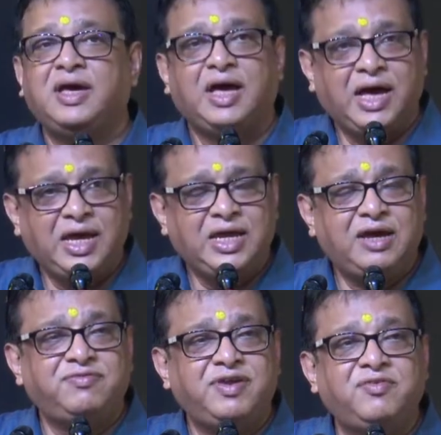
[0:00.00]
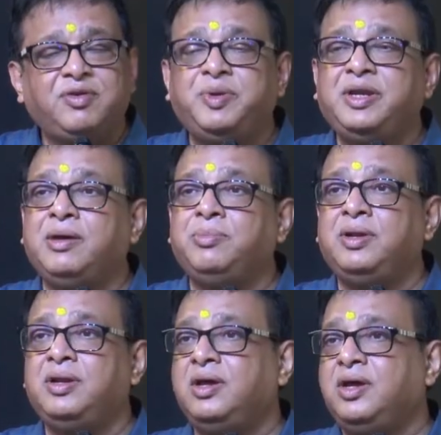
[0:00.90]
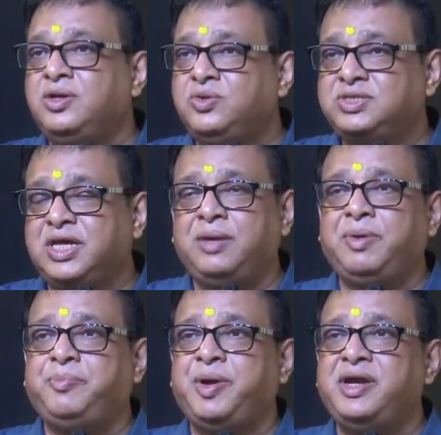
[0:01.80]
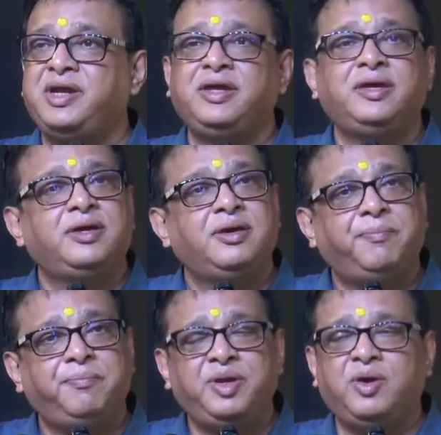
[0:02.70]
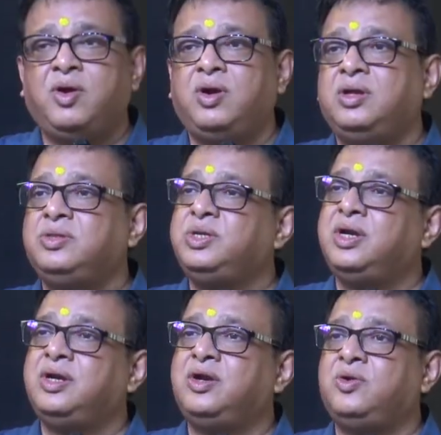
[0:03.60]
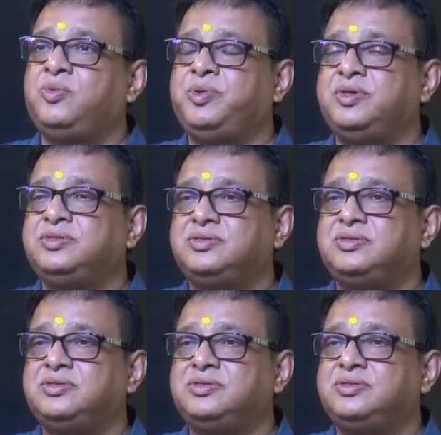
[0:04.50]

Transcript: I have never been able to sell my painting beyond 300 rupees.